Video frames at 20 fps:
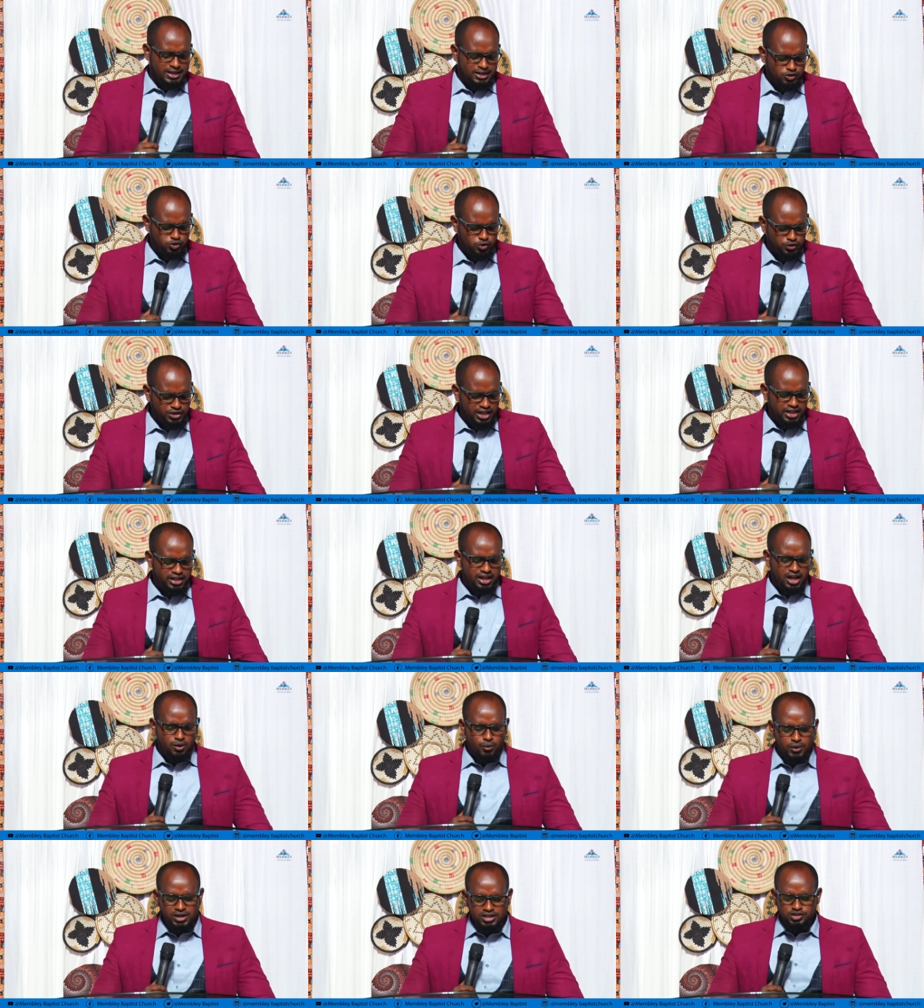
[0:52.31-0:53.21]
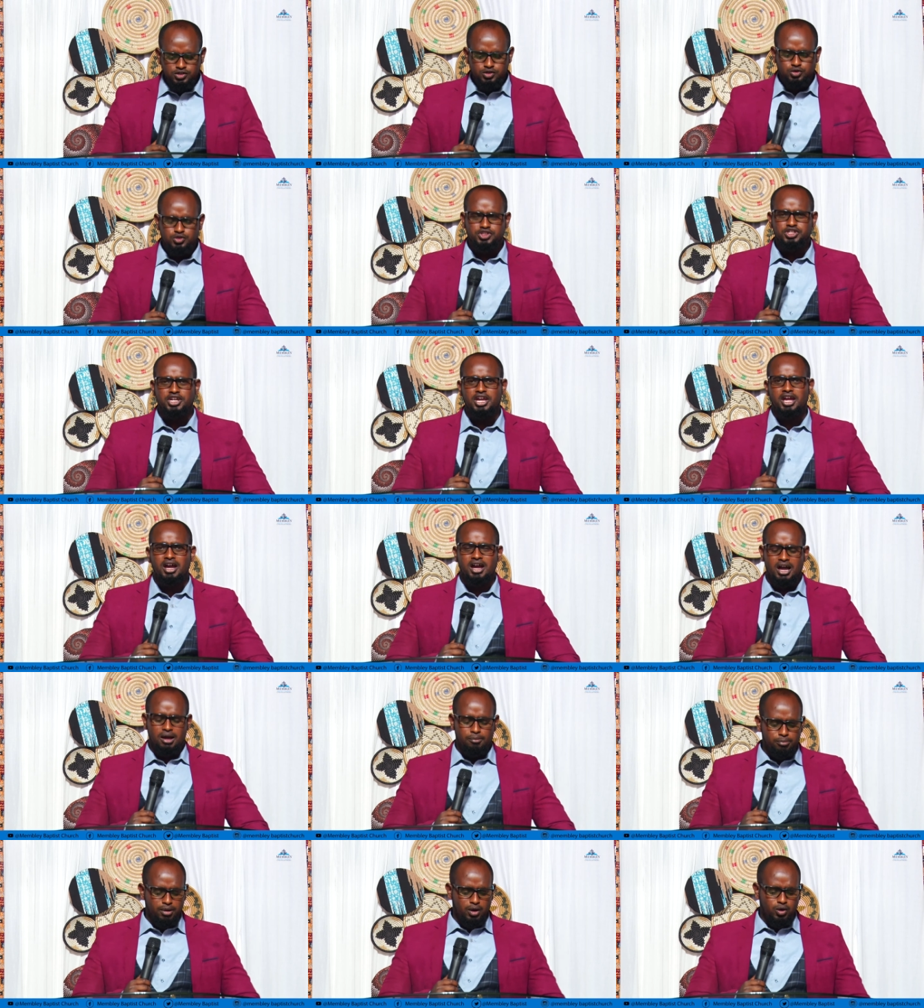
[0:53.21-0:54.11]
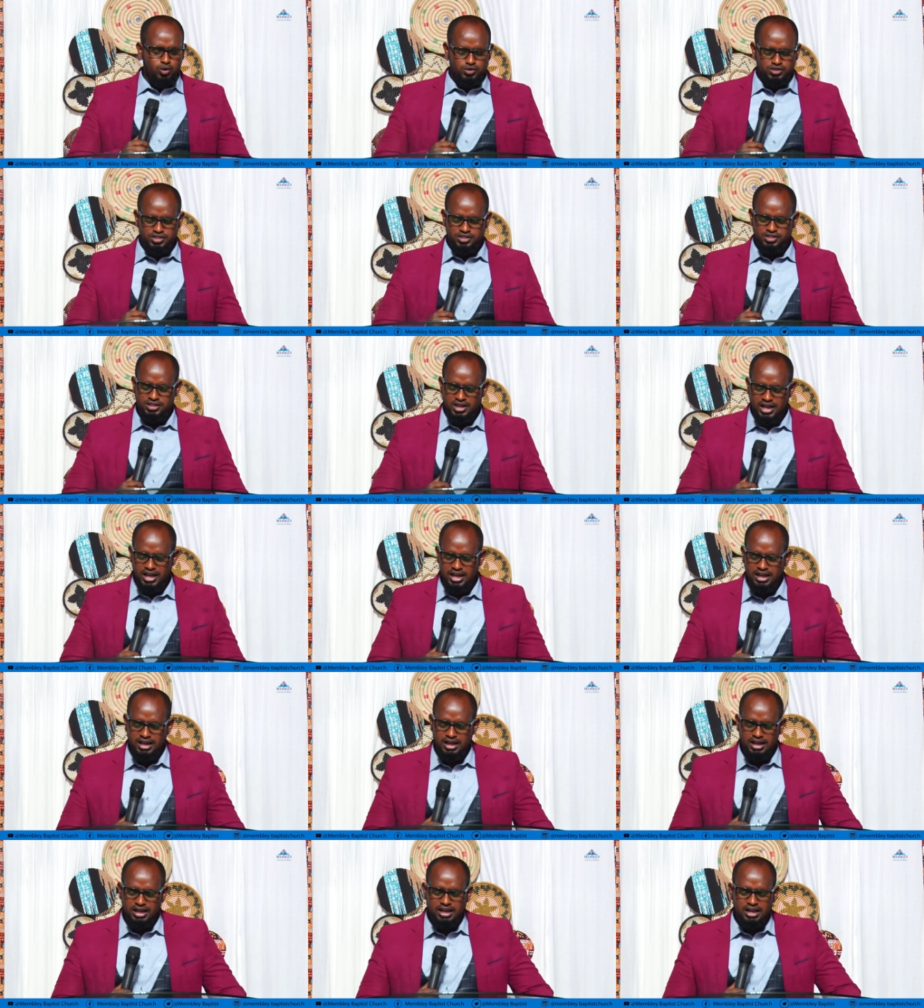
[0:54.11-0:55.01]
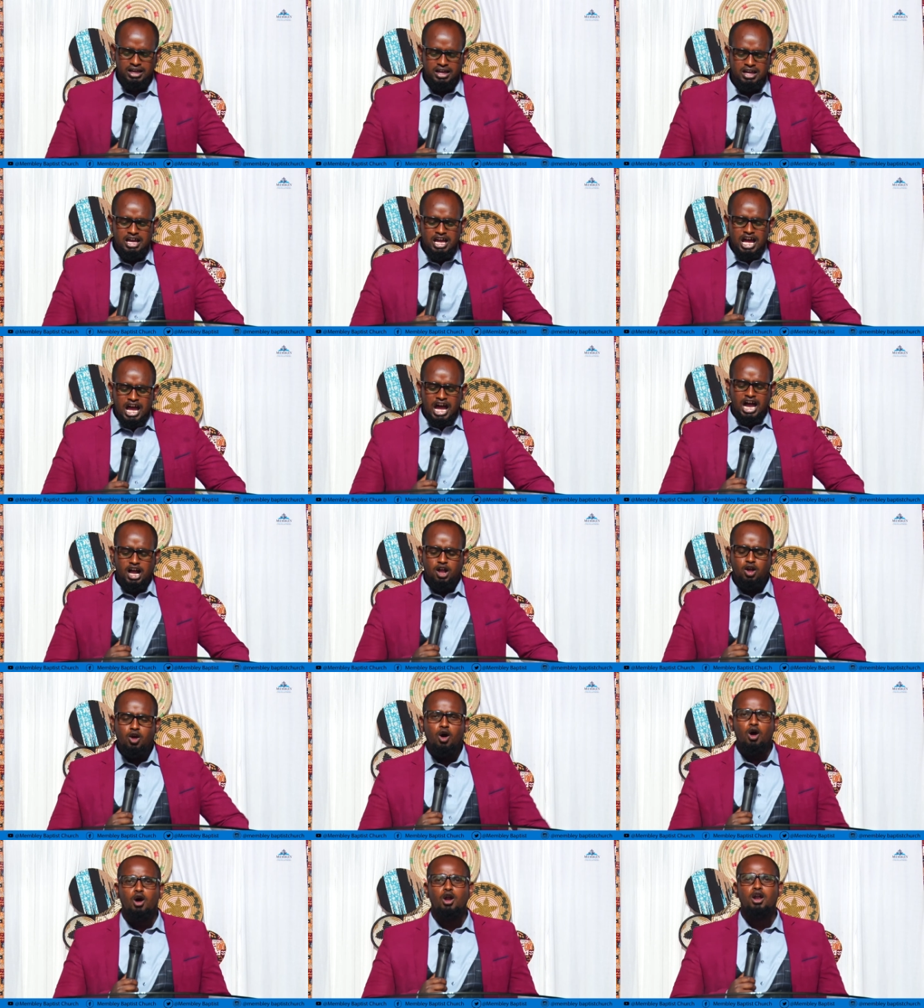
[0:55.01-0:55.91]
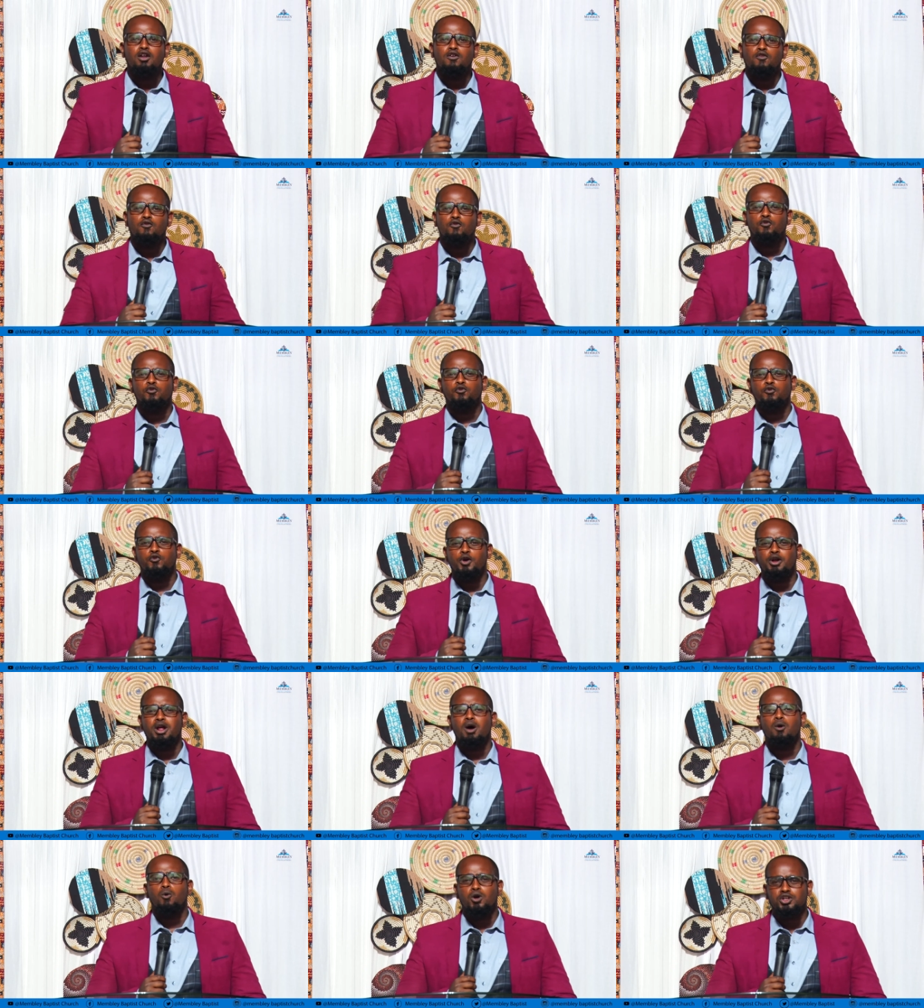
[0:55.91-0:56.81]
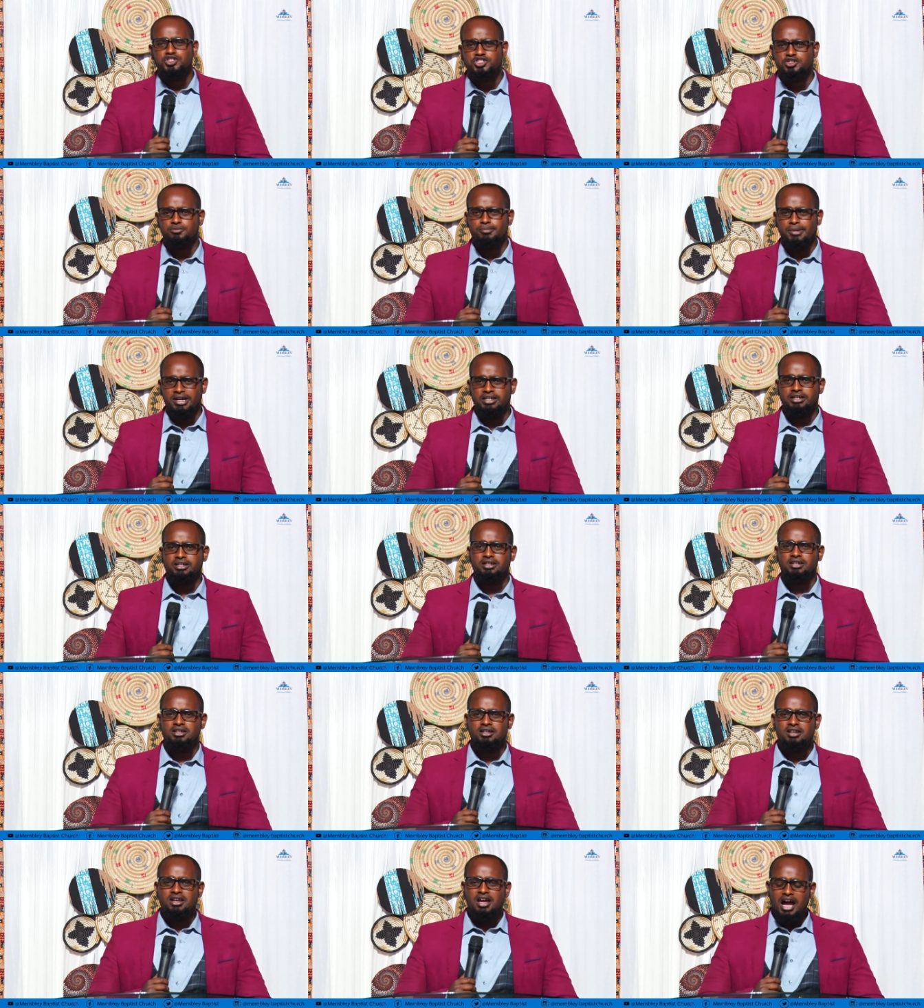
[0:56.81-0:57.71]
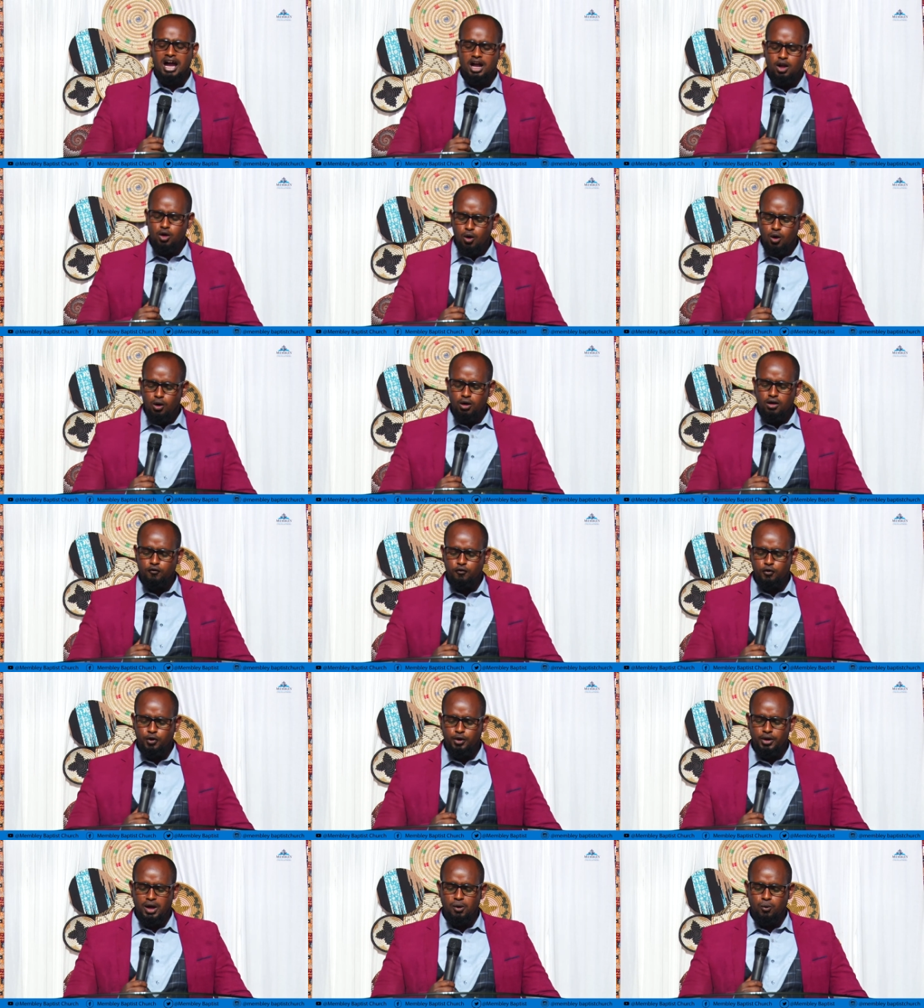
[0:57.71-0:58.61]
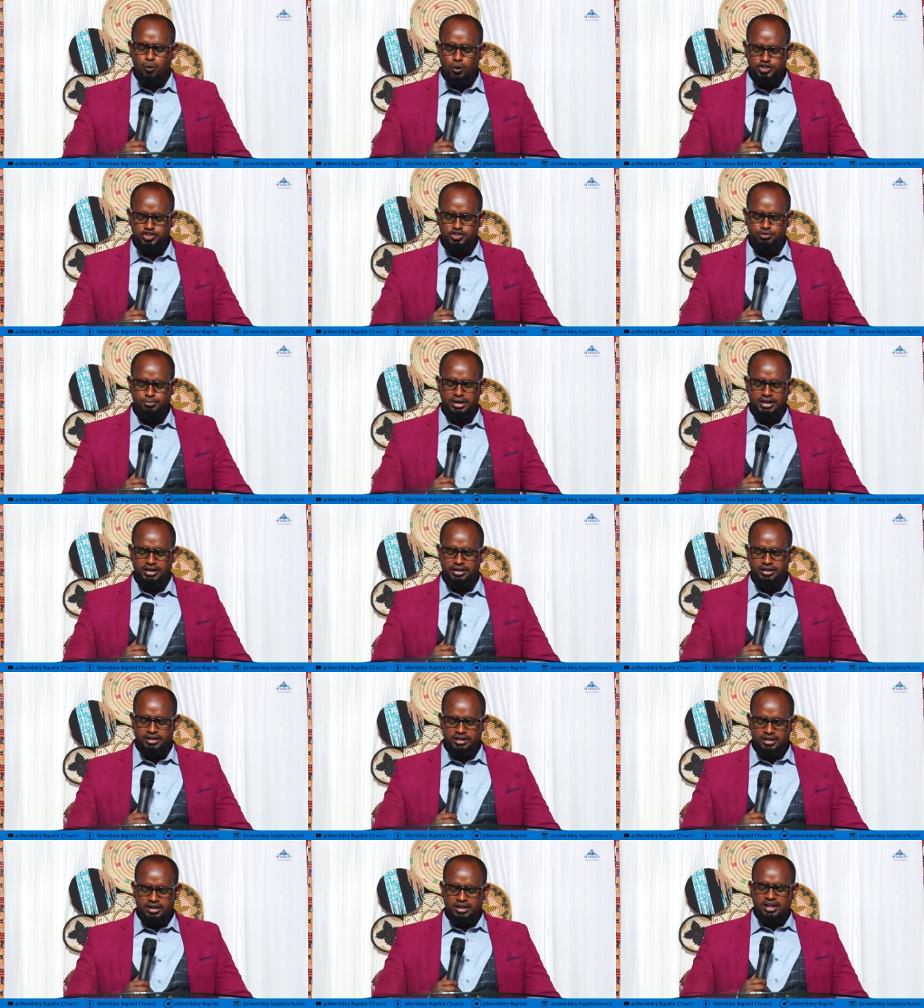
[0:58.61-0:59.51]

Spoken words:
Today I want to share about a call for a watchman, a call for a watchman.